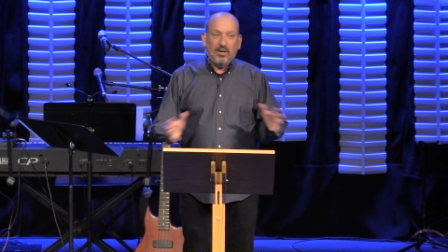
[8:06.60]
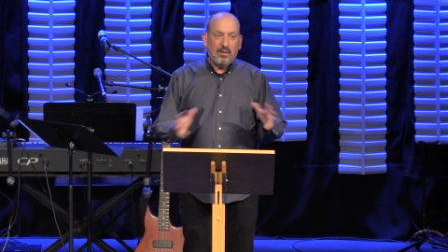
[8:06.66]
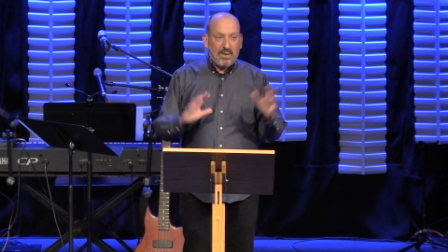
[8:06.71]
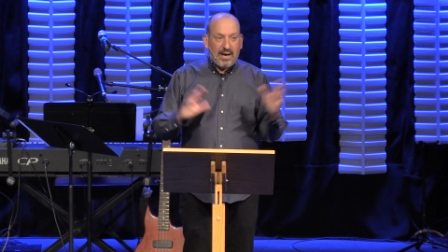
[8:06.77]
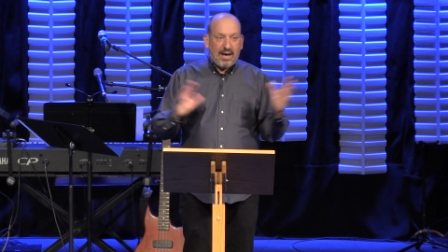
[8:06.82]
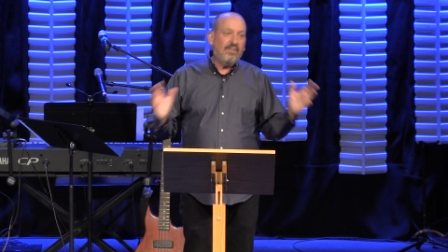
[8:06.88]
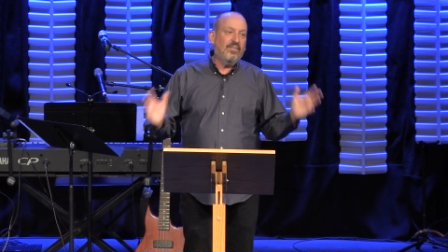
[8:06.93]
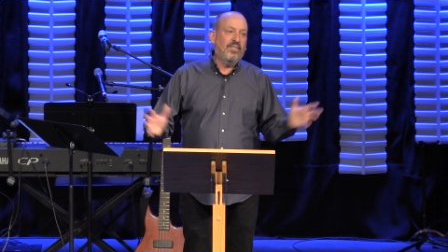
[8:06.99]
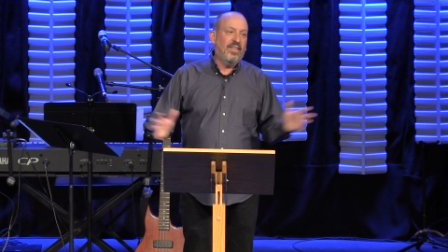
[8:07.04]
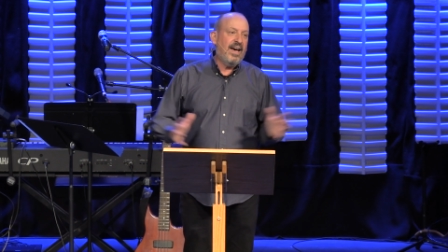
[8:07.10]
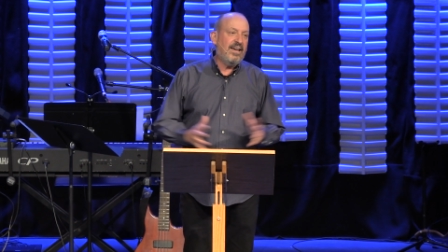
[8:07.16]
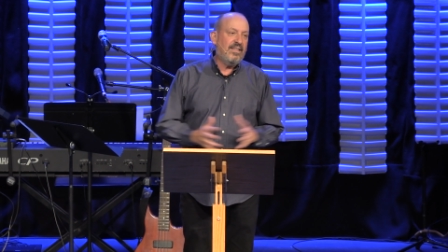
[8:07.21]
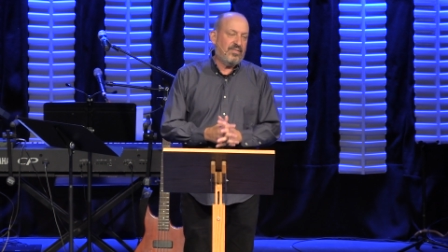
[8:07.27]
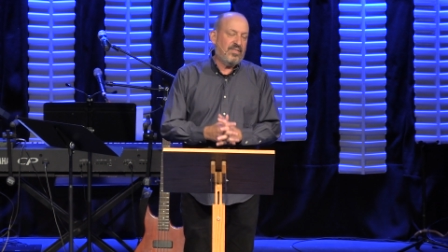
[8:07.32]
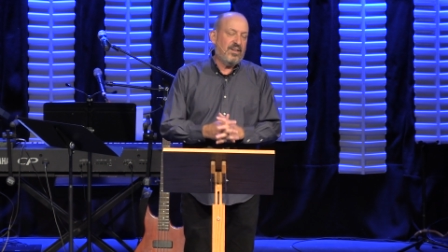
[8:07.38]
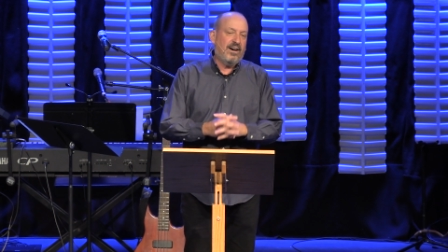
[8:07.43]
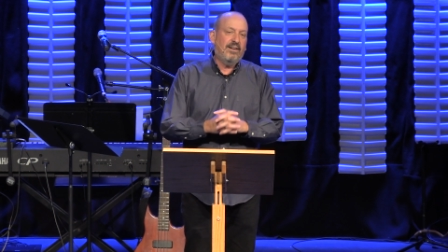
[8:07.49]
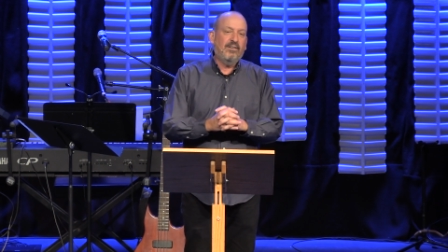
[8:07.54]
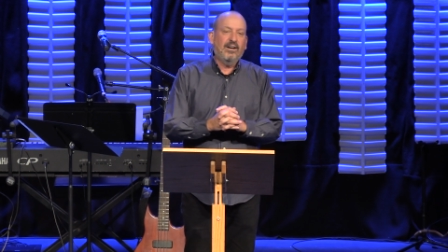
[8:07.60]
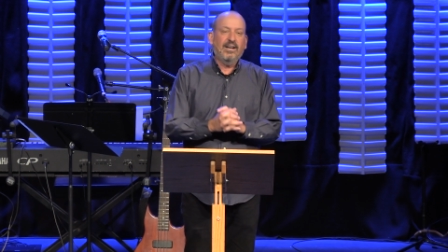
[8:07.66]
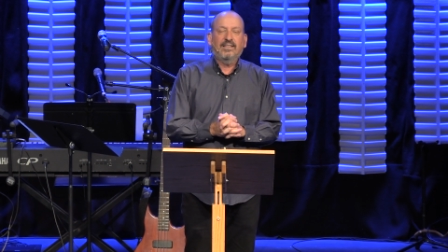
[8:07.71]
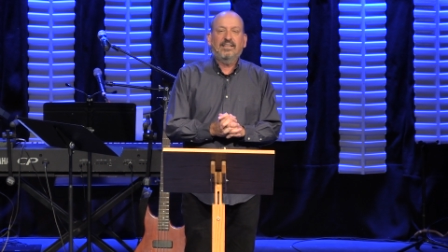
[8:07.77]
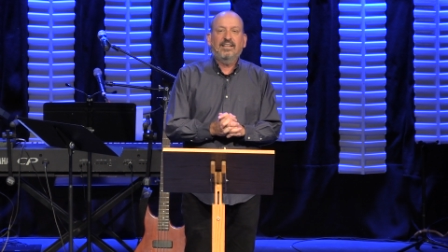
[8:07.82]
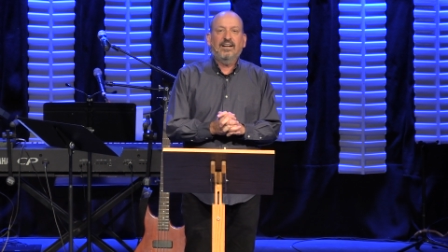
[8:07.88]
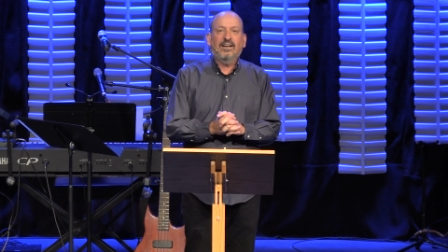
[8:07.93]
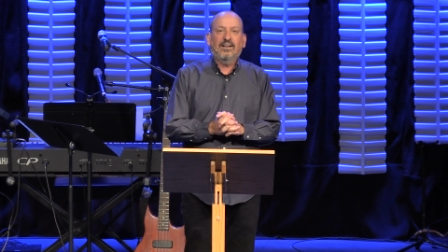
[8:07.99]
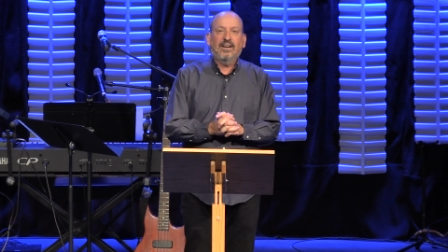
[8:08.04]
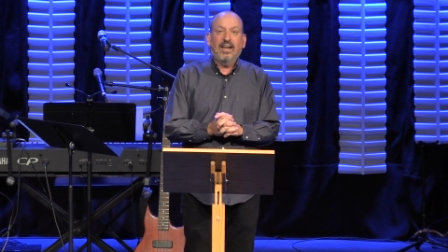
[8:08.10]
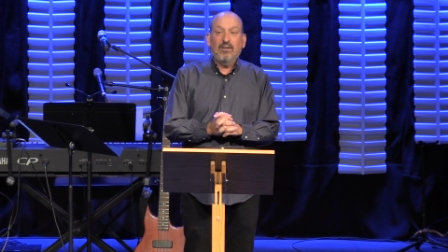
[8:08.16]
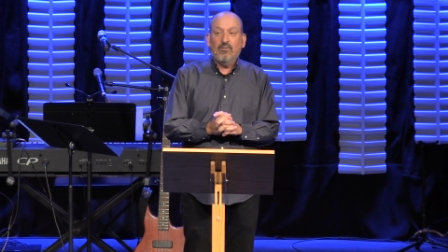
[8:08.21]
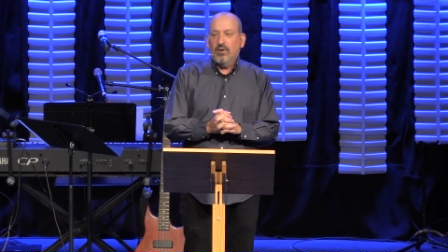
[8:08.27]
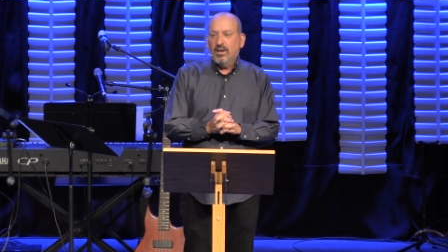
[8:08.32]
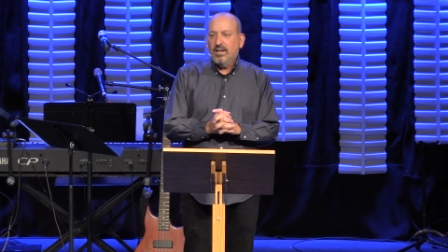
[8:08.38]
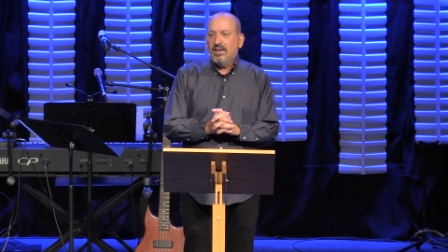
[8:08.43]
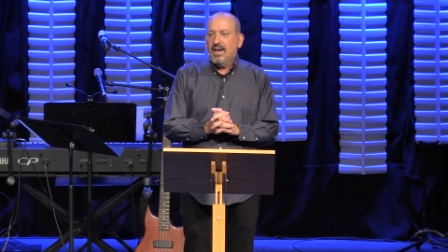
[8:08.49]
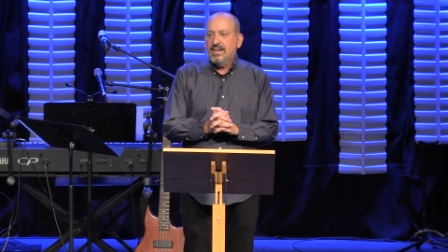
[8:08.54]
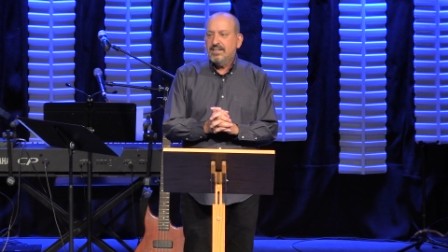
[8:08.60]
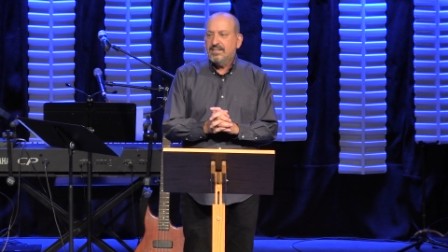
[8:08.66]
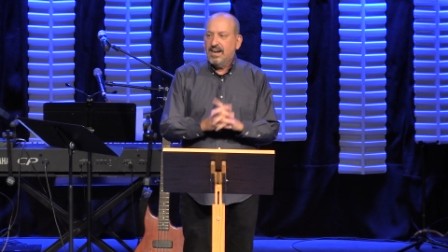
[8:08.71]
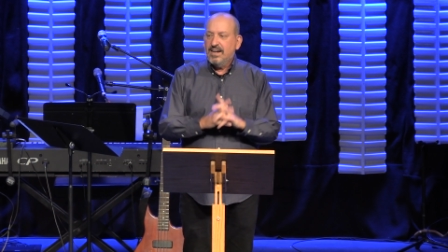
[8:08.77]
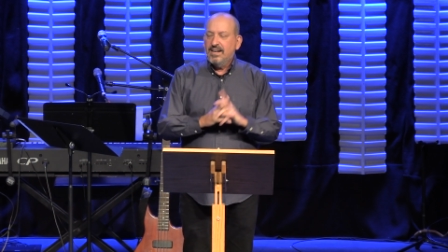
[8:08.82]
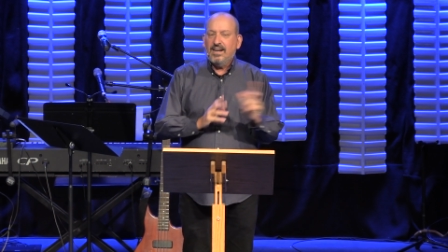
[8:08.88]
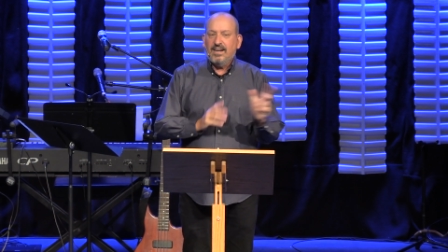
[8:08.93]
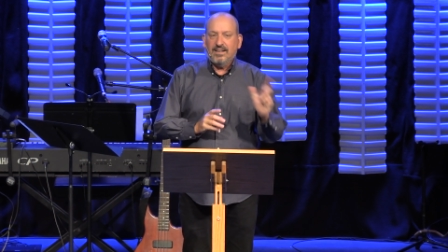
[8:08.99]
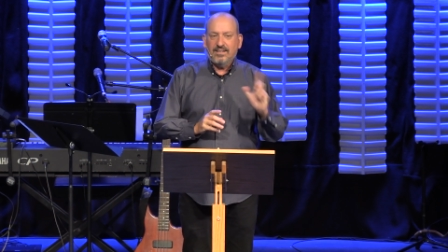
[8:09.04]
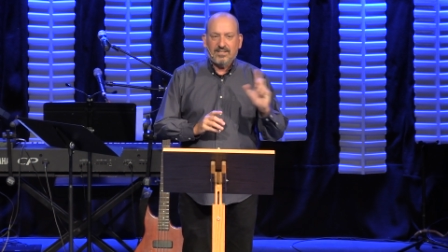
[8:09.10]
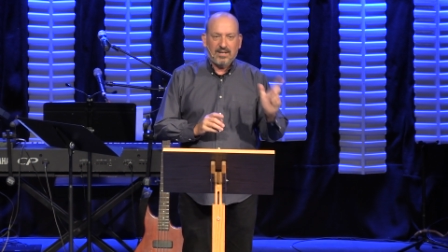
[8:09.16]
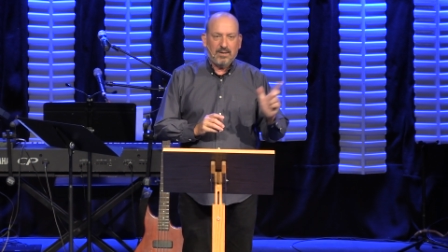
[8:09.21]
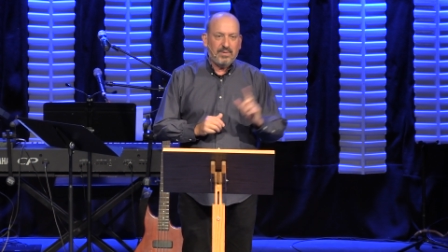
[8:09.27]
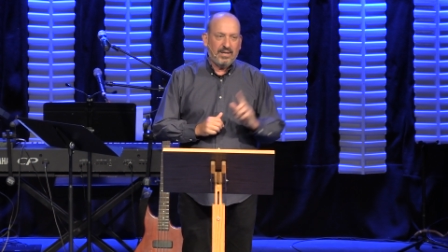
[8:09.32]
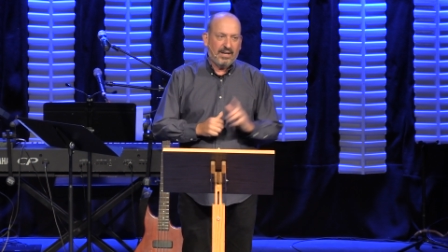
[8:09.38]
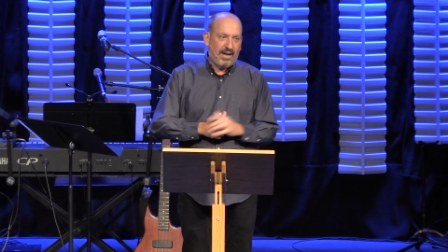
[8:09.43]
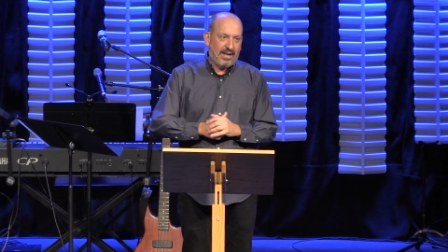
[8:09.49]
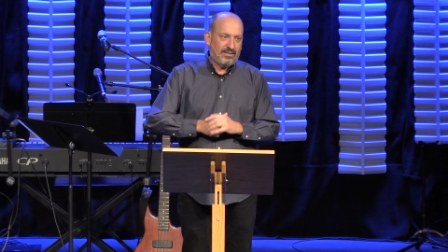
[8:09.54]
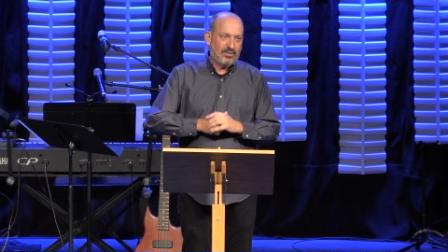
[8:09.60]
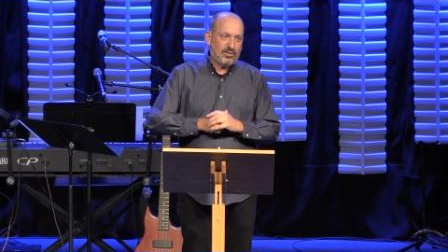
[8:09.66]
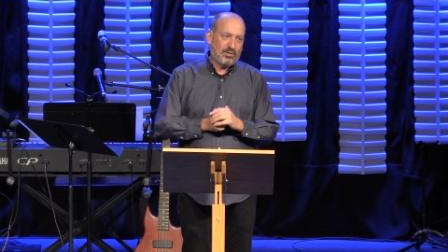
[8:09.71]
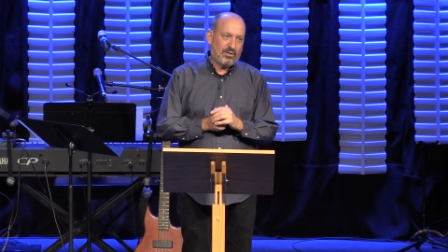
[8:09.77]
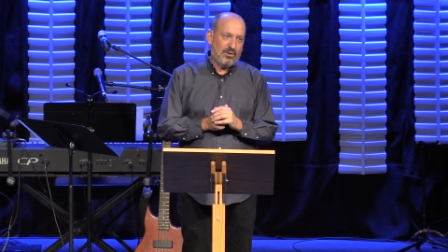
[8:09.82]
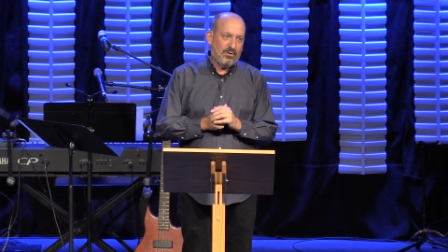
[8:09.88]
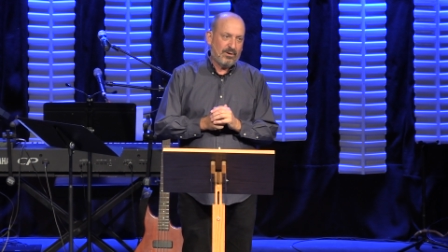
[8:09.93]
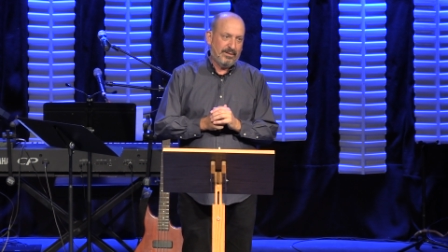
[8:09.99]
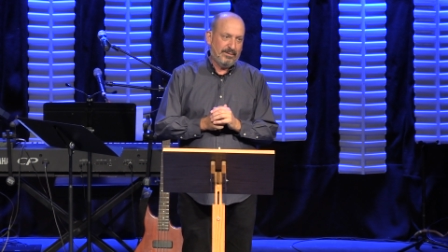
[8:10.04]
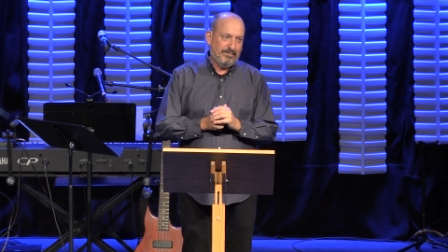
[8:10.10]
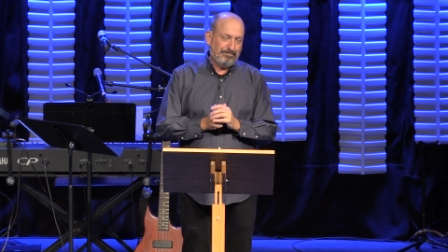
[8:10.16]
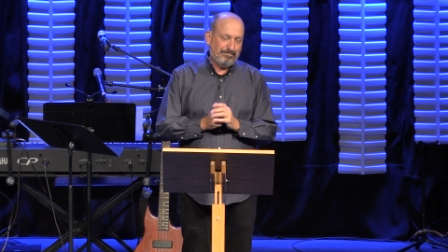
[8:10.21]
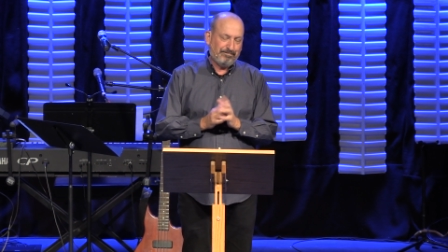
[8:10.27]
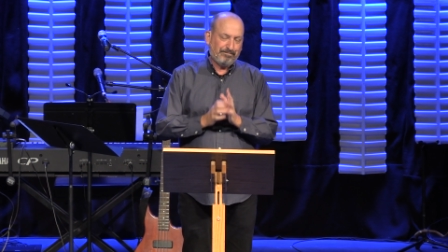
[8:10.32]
about that thought right there and realized I needed something at the store.